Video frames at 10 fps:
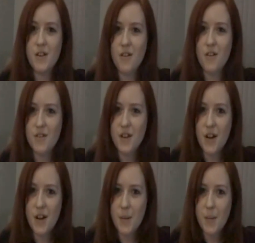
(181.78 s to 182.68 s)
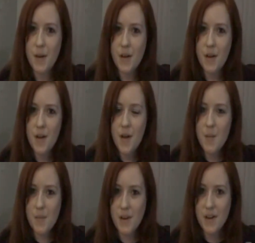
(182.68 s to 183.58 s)
hard time
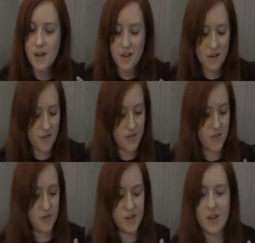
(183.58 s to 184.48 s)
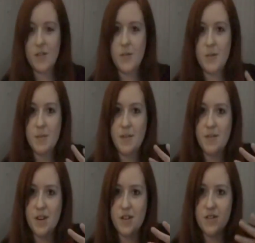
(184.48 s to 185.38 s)
making a 3 with my
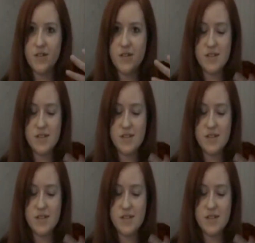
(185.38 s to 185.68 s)
fingers.